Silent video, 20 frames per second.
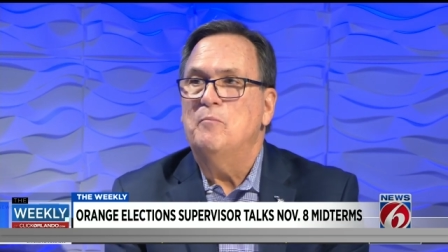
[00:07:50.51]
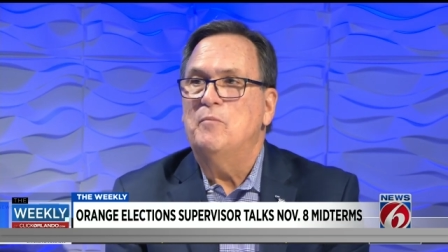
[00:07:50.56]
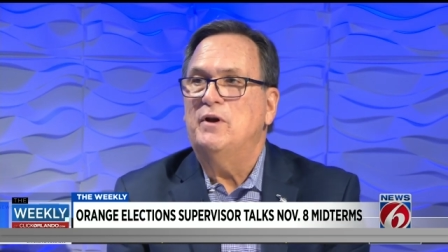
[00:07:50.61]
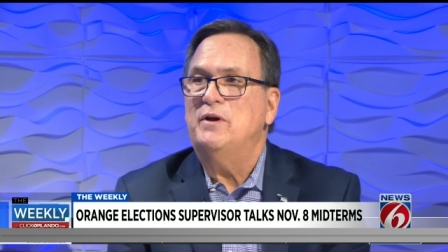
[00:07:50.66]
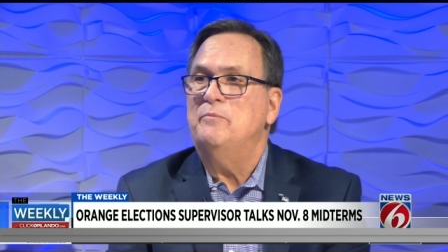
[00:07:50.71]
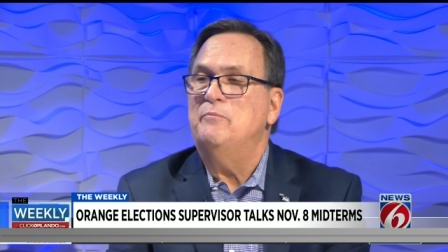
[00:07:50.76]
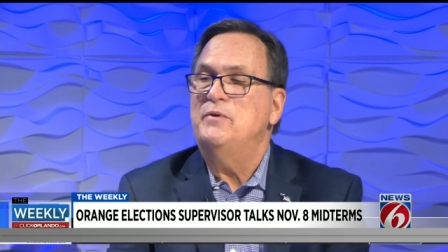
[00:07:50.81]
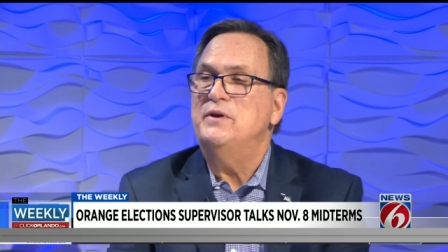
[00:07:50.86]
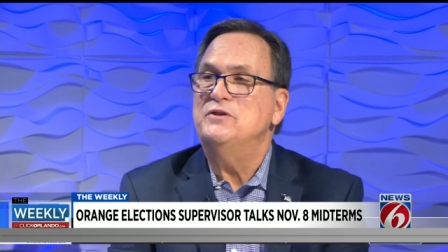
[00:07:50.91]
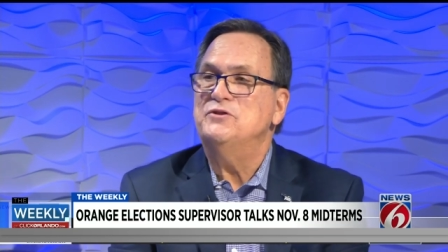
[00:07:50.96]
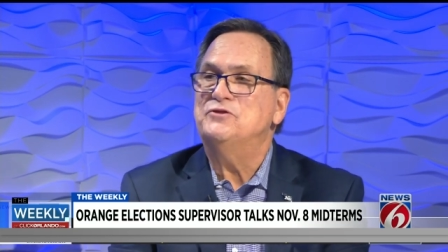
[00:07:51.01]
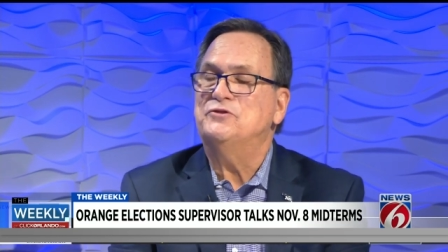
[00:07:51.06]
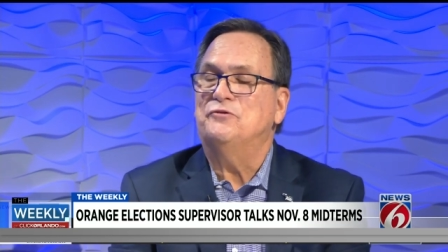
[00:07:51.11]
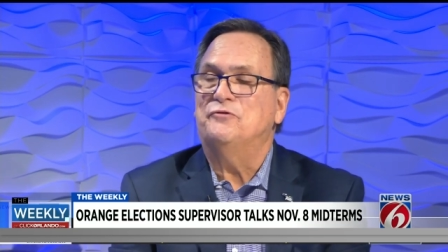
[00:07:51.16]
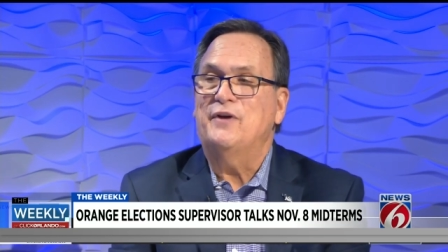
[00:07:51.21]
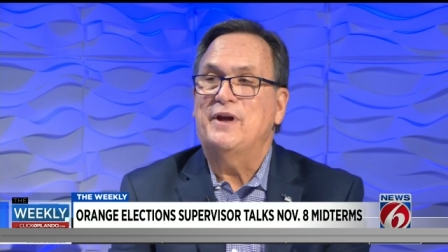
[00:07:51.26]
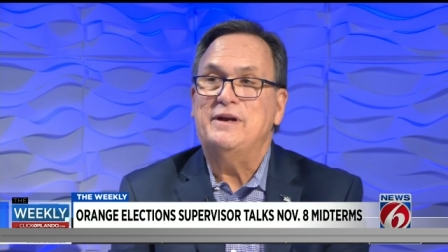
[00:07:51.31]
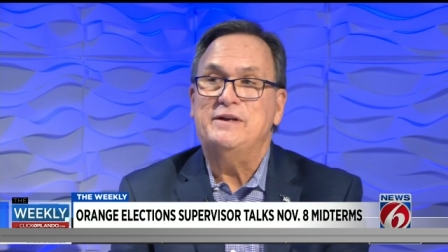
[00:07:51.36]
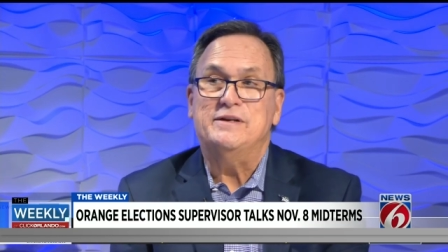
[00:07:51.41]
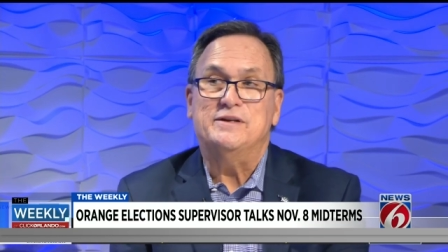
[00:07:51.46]
But in
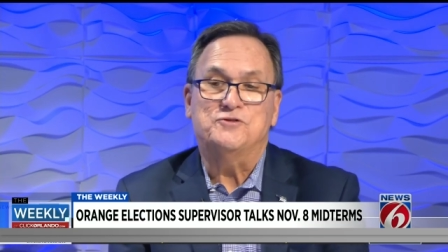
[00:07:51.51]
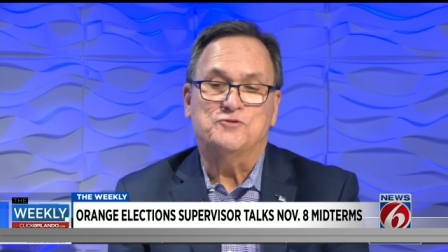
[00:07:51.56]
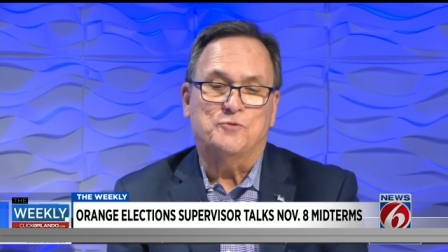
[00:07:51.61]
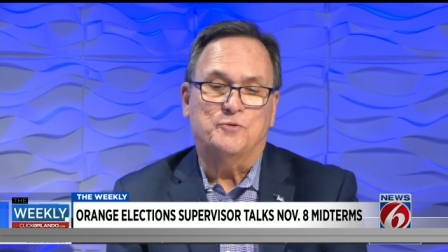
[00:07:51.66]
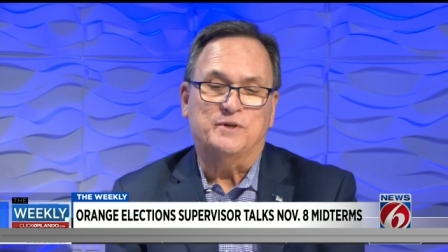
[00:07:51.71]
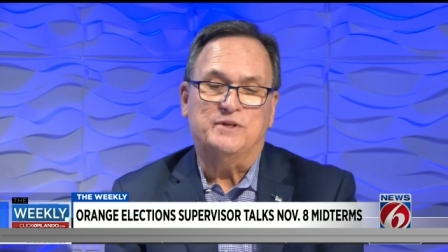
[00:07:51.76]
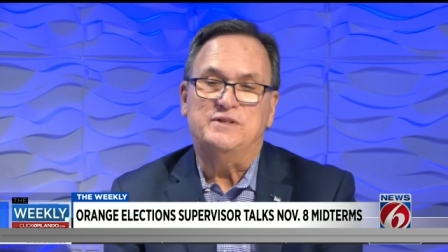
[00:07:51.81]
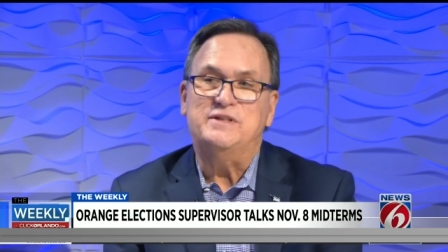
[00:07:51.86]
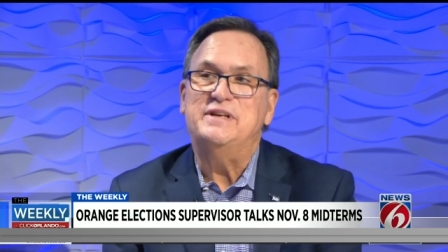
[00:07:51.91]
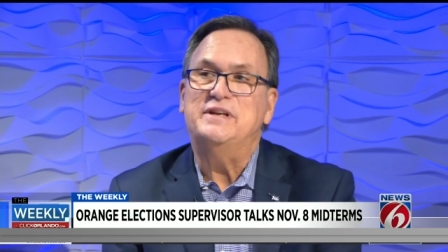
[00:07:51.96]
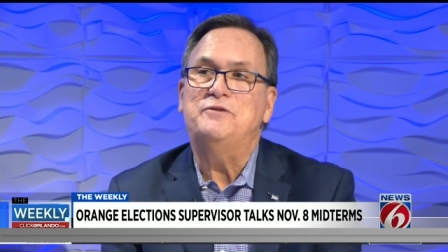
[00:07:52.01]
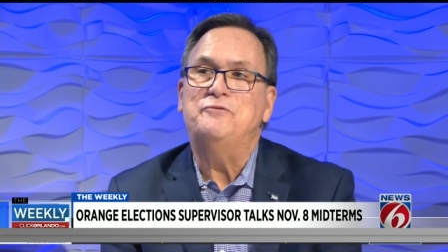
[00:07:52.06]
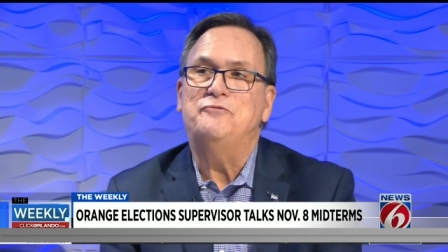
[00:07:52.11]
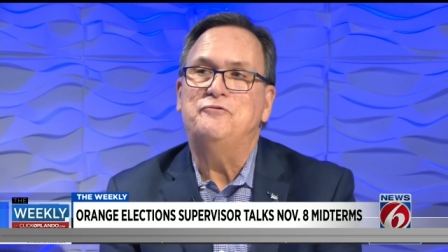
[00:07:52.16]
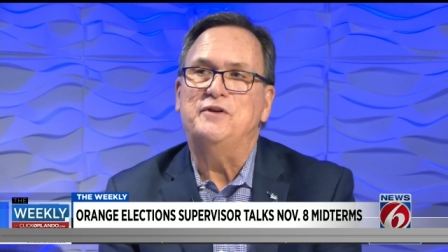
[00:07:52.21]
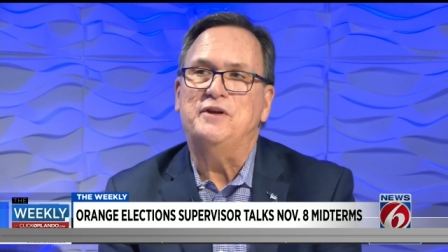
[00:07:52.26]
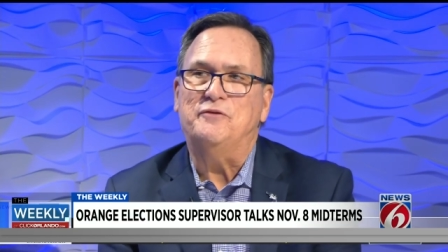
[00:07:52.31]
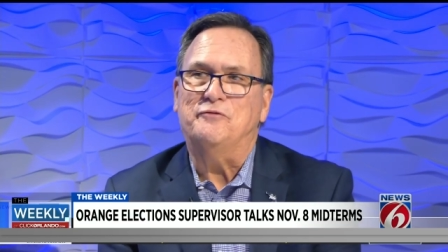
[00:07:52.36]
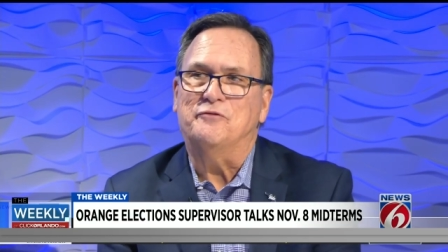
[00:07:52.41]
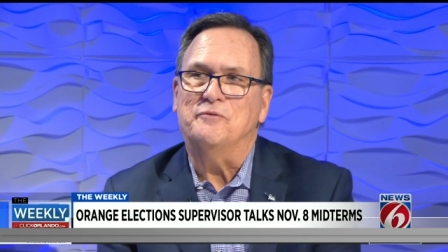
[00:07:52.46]
Pennsylvania, it's only 10
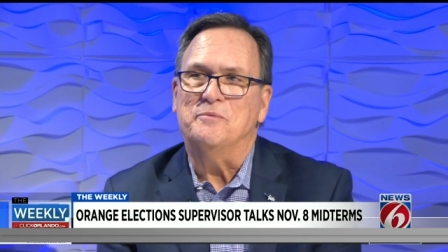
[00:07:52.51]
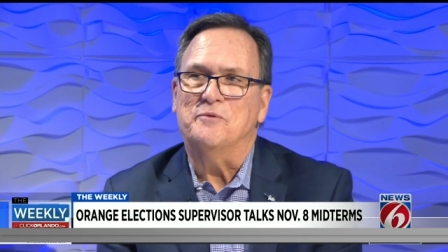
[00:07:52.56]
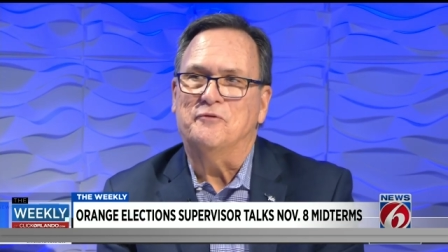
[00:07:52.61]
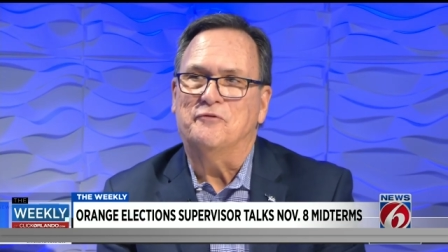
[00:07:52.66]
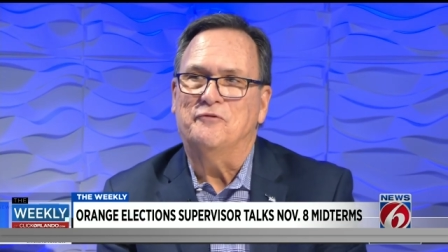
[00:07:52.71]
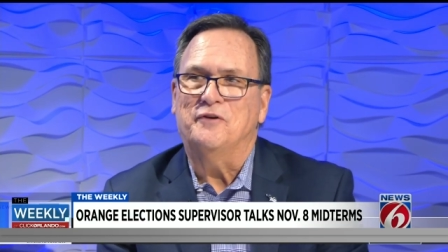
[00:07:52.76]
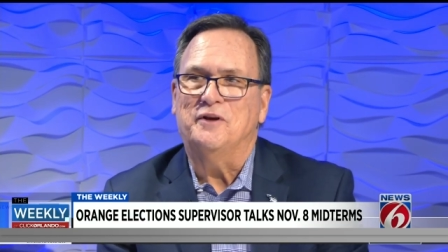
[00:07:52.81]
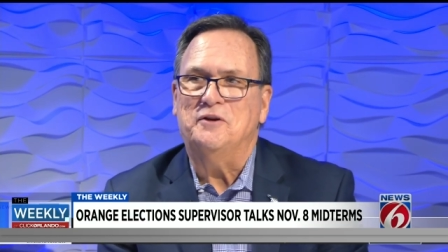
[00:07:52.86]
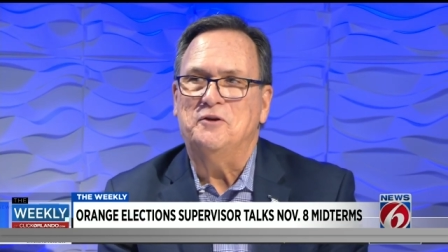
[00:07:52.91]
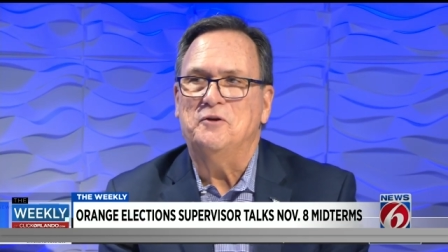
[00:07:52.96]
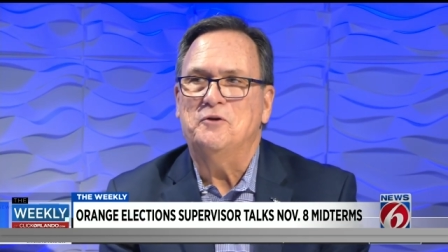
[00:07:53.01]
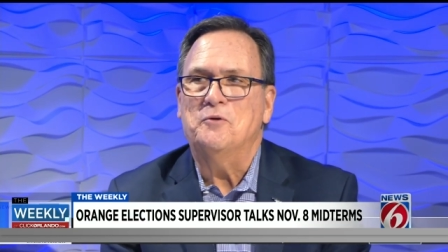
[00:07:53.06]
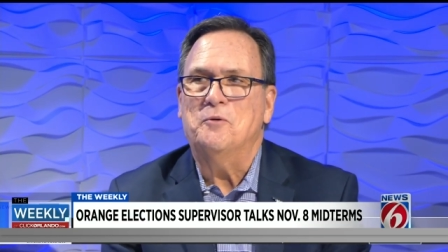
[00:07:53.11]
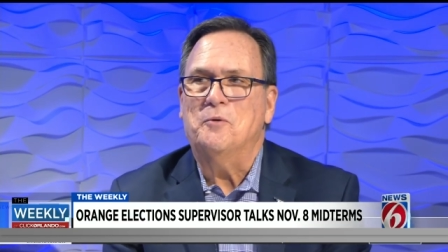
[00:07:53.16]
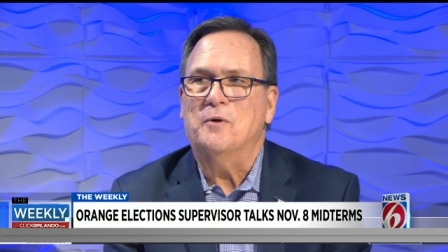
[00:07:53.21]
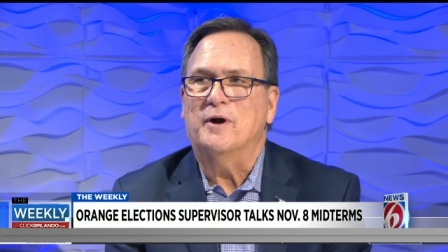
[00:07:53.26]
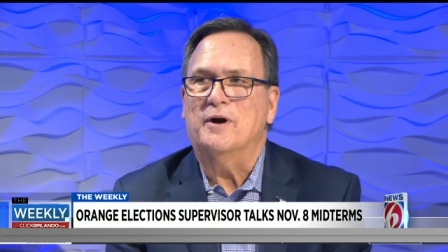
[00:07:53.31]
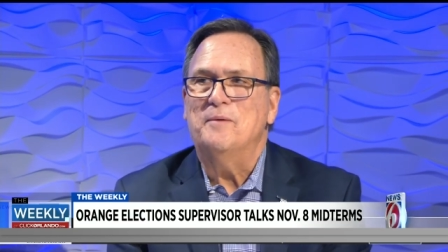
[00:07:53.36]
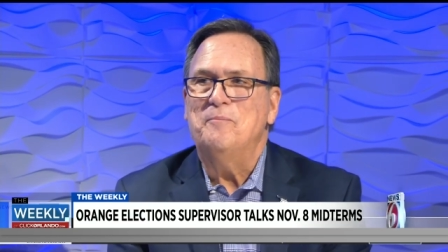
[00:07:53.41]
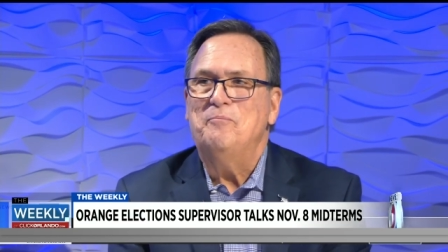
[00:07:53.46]
feet from the front
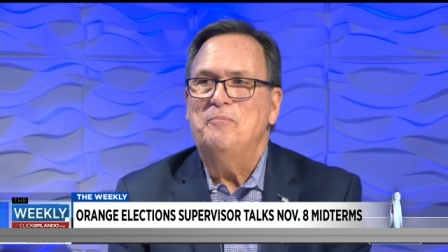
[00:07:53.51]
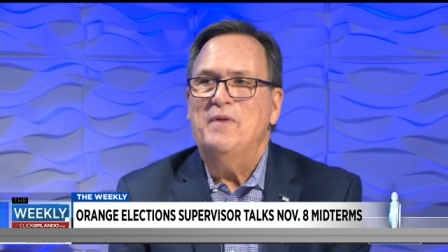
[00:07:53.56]
door.